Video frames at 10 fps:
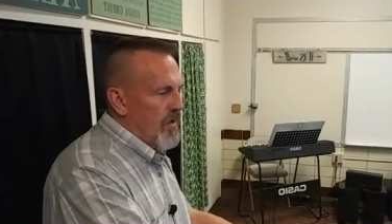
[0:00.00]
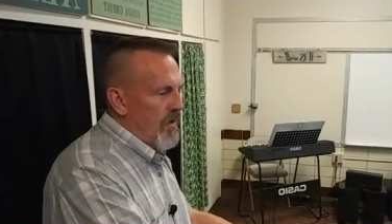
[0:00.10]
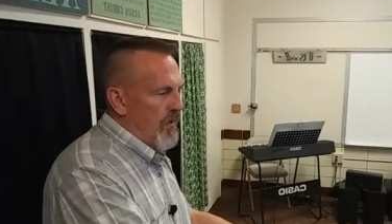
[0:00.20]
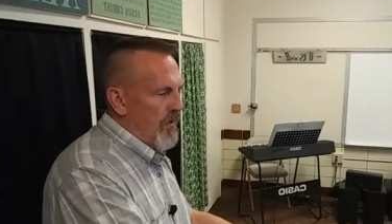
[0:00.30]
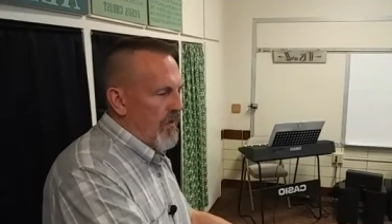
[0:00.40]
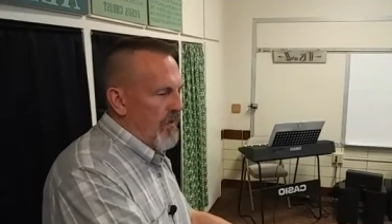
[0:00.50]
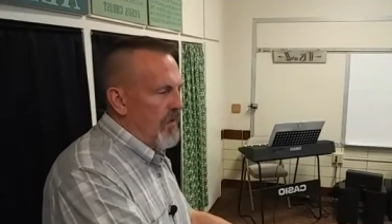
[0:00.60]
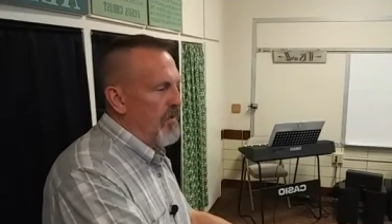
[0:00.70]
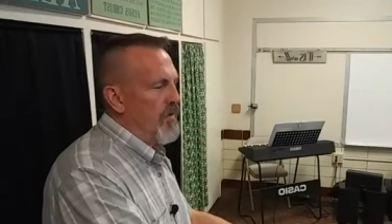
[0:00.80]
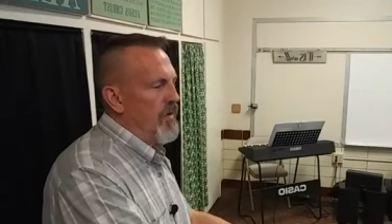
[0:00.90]
In our
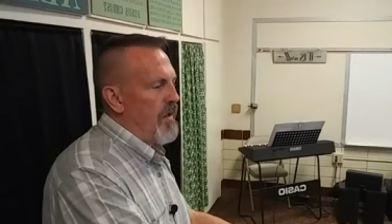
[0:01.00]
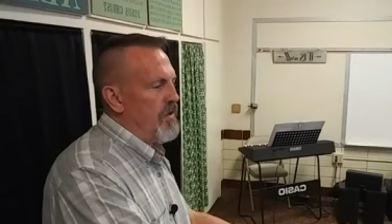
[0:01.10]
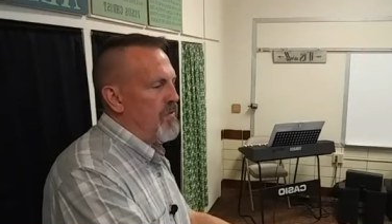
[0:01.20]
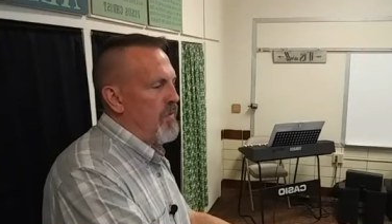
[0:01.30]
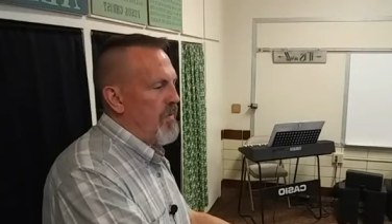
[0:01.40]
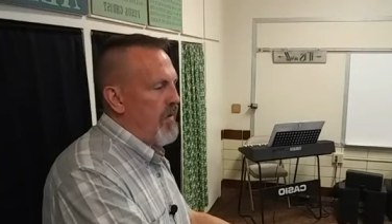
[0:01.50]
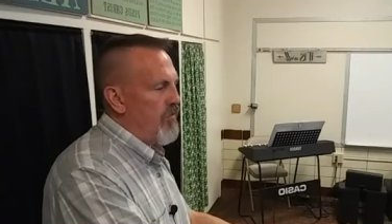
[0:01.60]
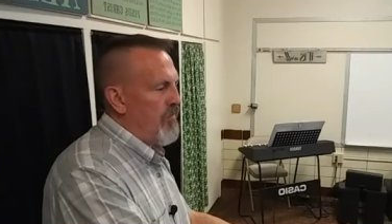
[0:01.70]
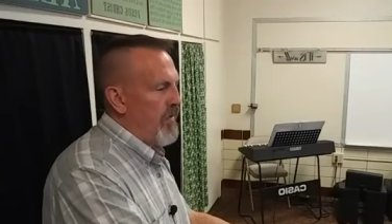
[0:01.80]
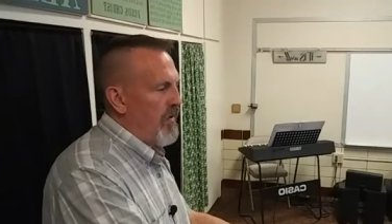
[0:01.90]
younger days, we may
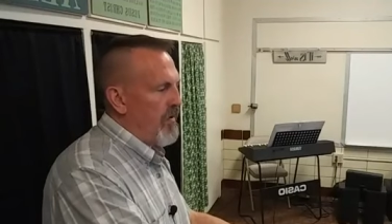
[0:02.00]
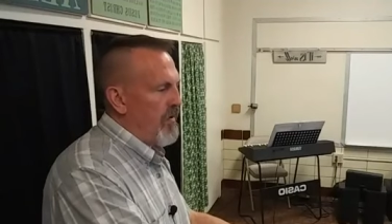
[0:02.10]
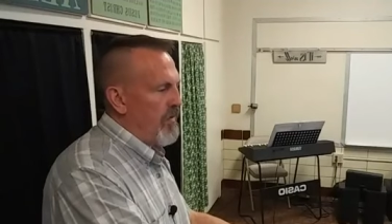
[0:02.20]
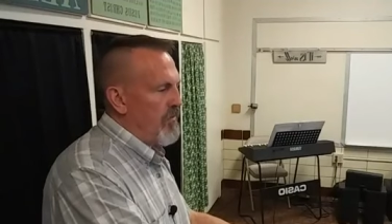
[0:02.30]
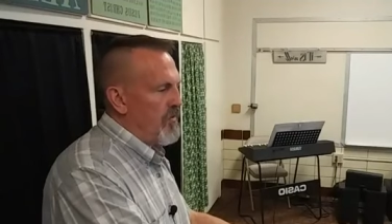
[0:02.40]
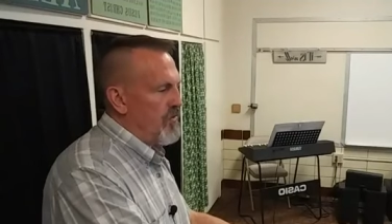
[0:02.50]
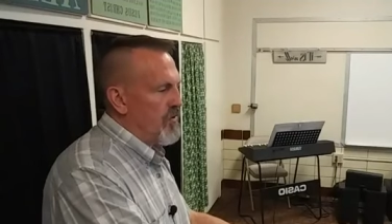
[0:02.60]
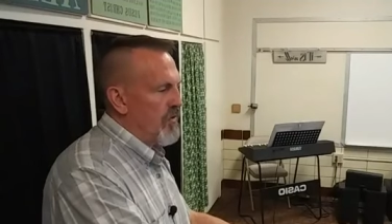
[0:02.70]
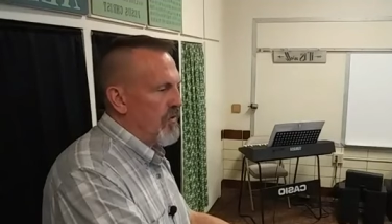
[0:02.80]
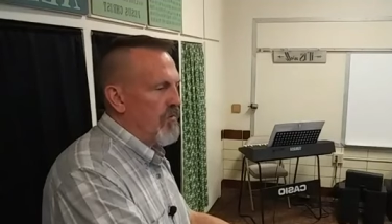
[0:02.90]
have been
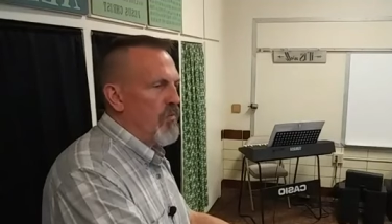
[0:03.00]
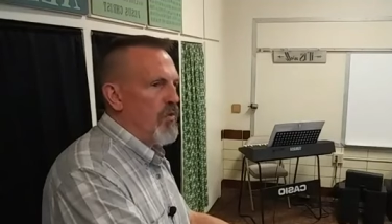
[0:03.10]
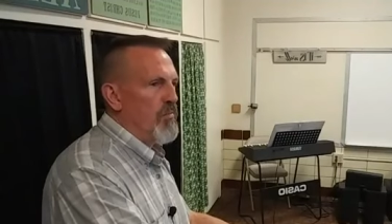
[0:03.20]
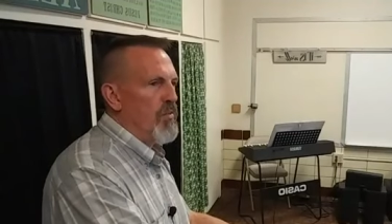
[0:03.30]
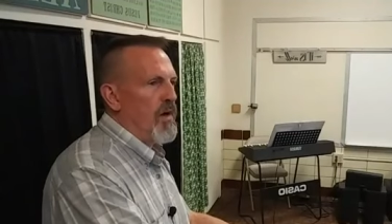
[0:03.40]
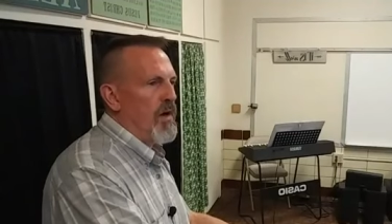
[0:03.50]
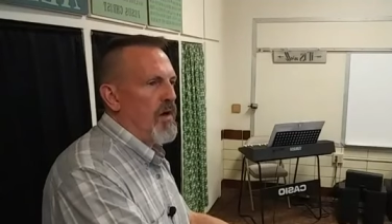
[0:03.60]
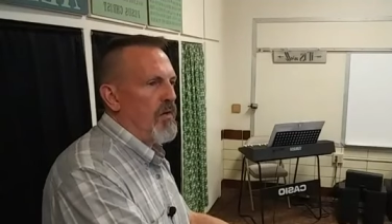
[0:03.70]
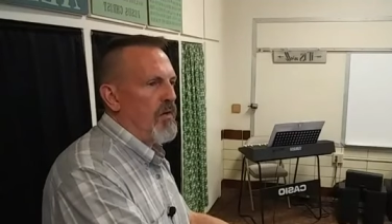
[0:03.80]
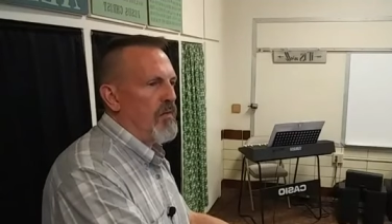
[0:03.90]
immature and more
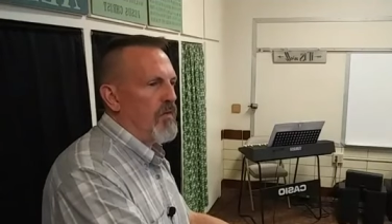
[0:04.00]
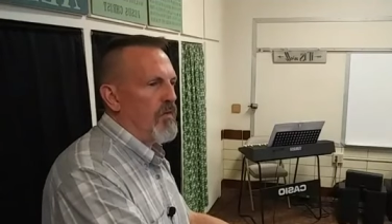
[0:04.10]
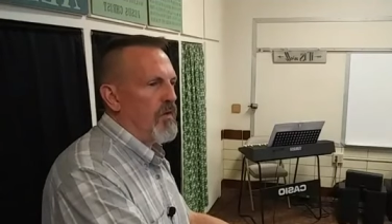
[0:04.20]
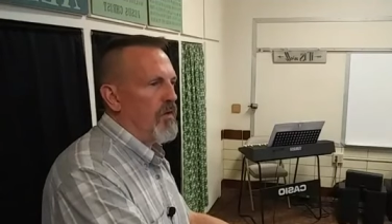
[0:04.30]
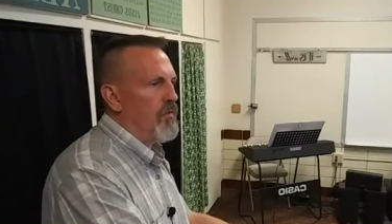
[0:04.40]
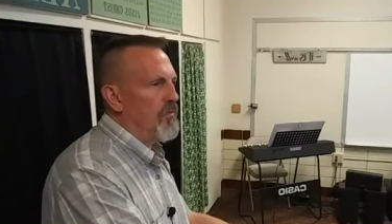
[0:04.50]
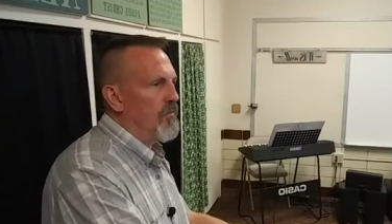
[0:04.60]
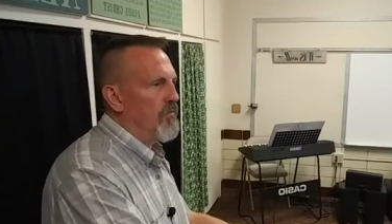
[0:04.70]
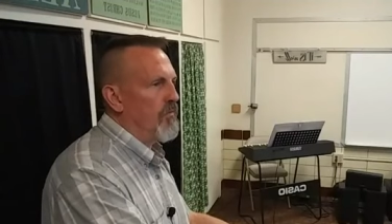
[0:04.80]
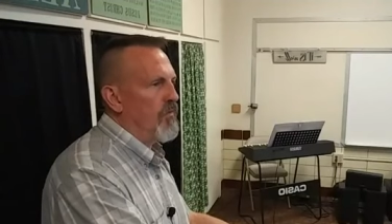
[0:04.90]
proud and
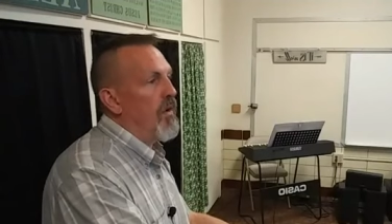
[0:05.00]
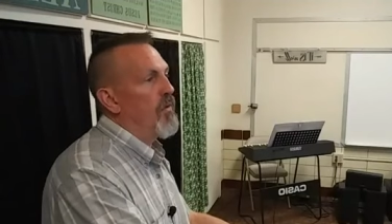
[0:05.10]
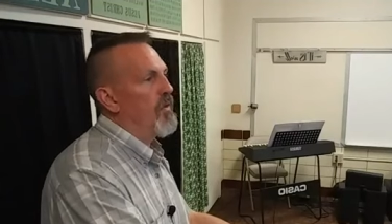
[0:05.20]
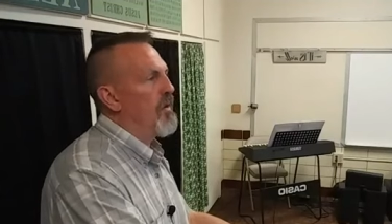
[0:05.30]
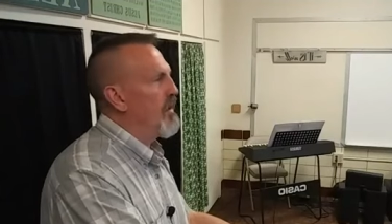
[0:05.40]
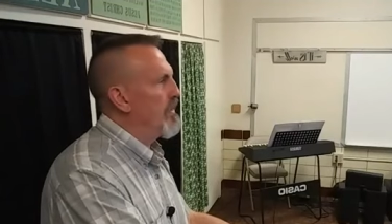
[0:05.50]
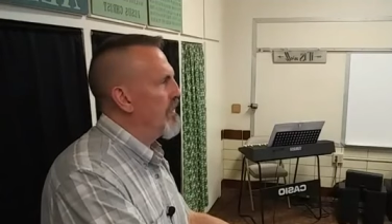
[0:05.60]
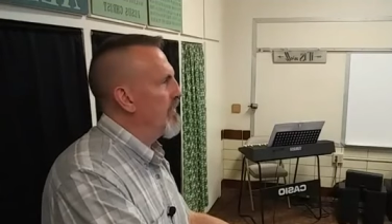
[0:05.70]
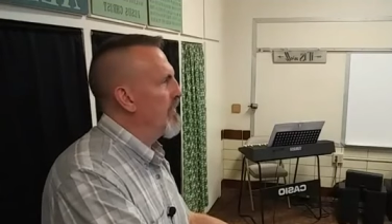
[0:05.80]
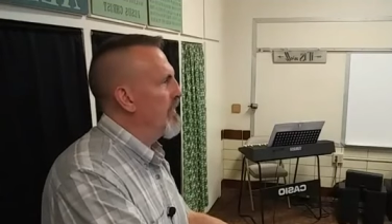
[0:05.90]
thought we had it
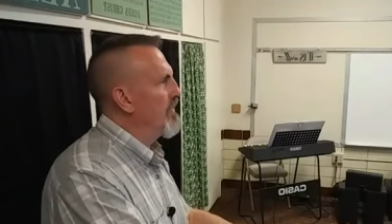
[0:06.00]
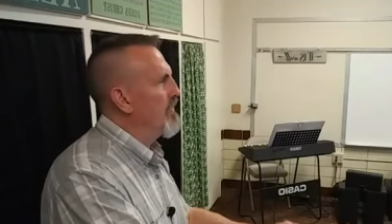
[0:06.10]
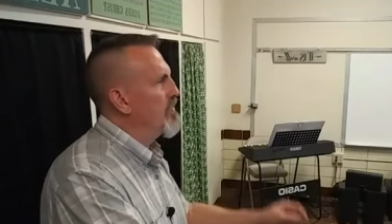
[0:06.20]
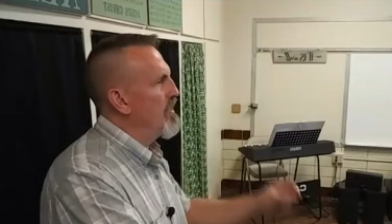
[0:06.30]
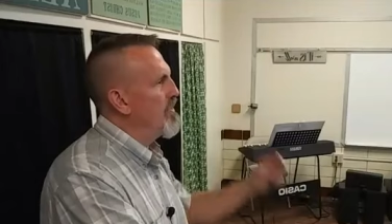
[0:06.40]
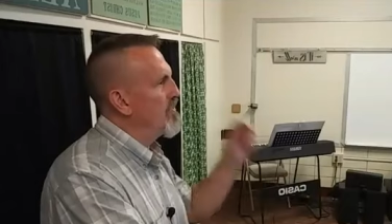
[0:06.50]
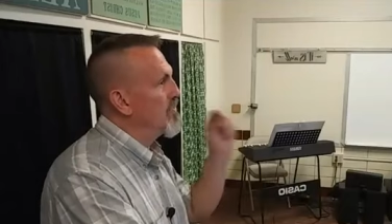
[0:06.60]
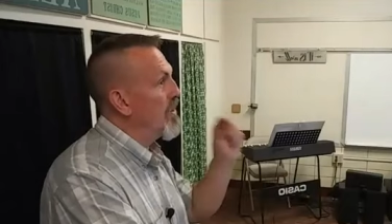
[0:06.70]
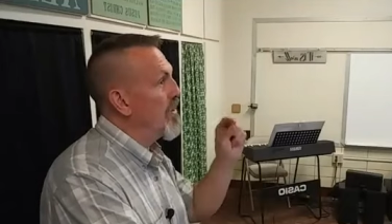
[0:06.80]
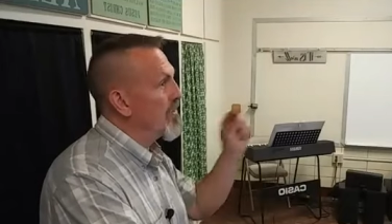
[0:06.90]
all together and maybe
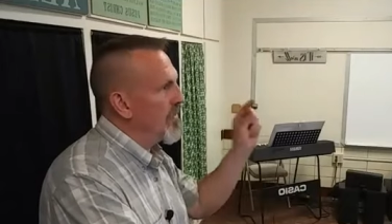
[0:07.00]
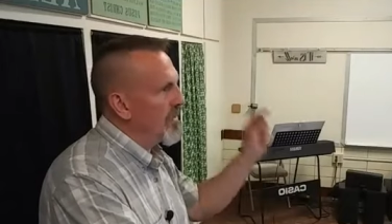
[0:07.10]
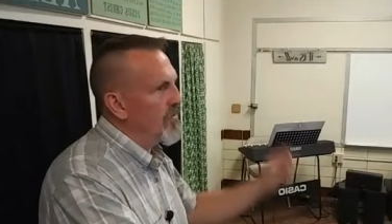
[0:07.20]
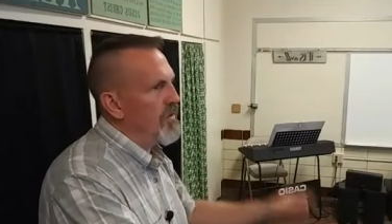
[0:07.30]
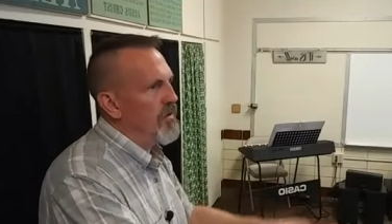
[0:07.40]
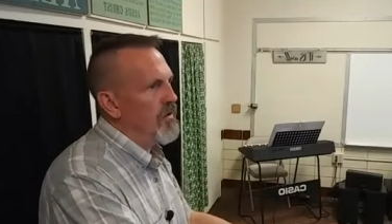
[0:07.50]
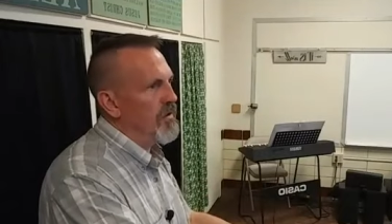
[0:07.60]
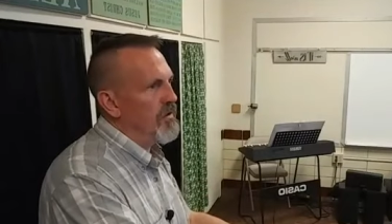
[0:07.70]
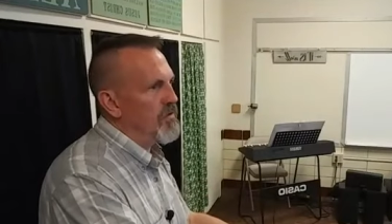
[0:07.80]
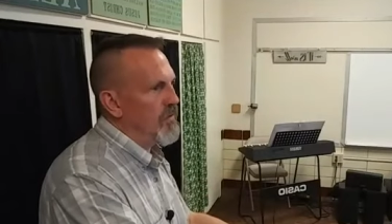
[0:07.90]
talked like we did.
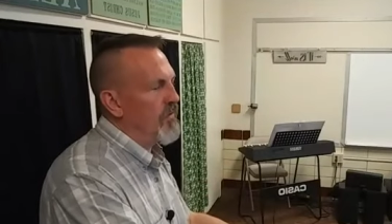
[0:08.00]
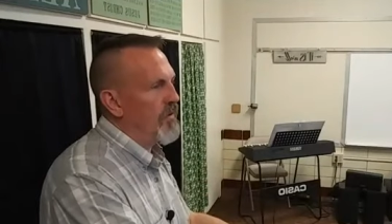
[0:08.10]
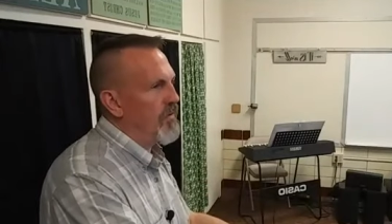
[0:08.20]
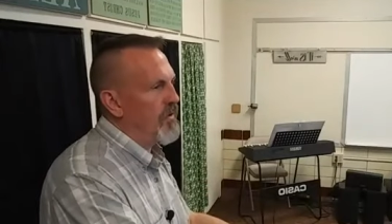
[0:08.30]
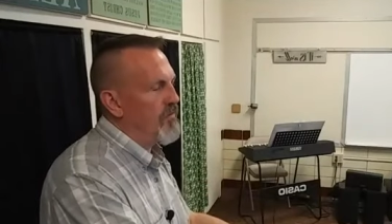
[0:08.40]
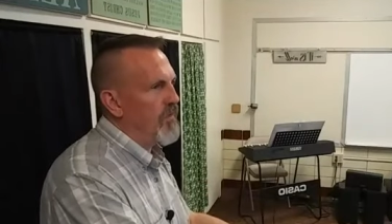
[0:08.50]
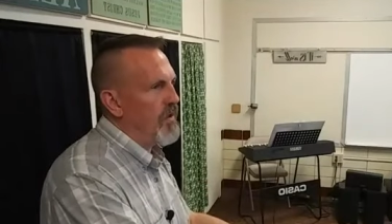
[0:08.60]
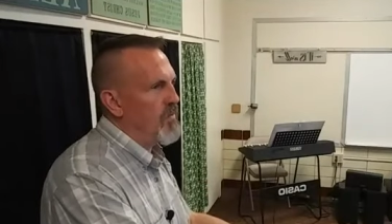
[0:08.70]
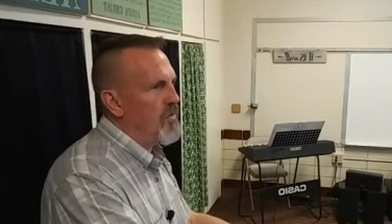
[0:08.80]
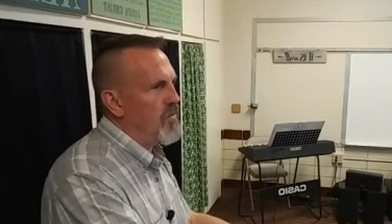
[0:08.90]
At least we thought we could
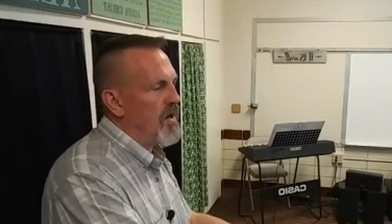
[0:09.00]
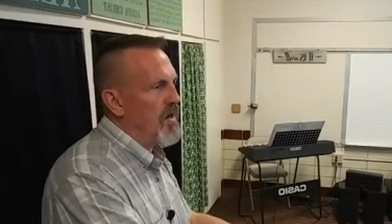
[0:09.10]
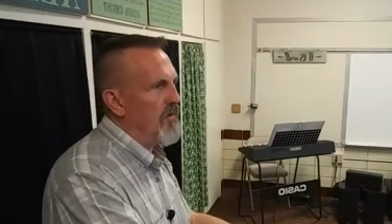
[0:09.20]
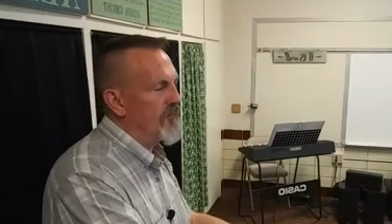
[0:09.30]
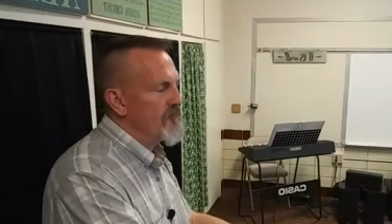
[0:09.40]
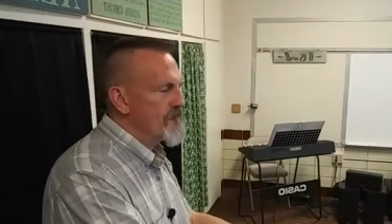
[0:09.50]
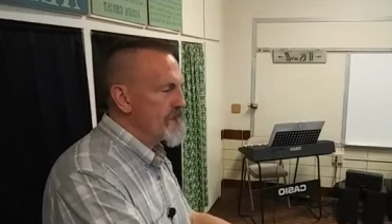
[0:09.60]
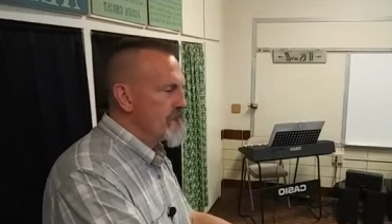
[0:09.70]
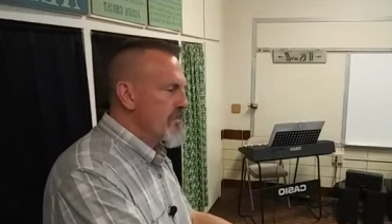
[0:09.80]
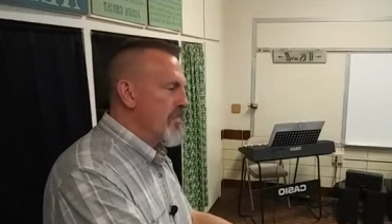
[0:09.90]
fake people out.
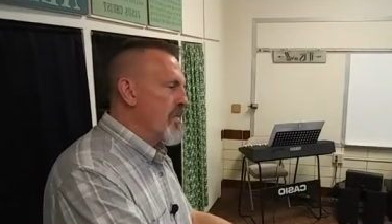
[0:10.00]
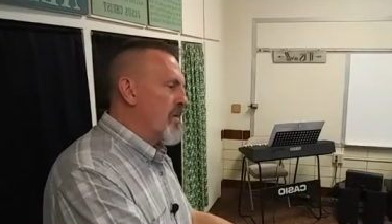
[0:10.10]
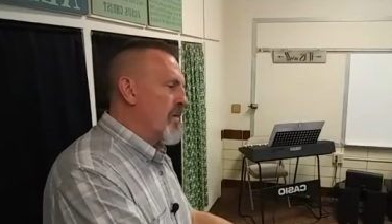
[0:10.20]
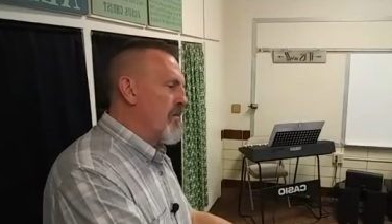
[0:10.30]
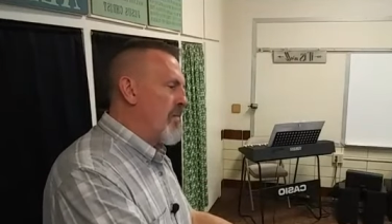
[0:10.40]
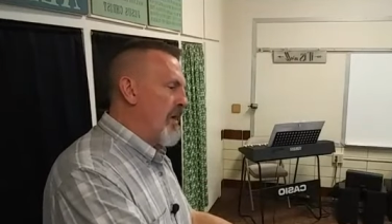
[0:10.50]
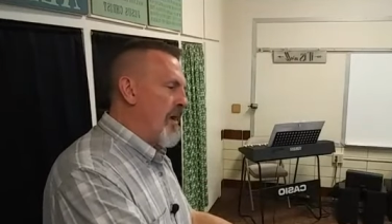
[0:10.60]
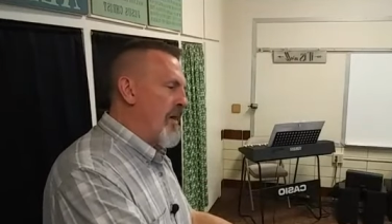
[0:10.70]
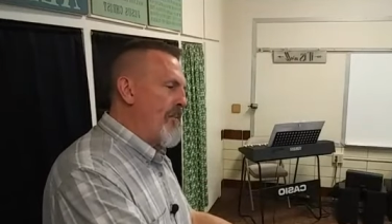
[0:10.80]
But,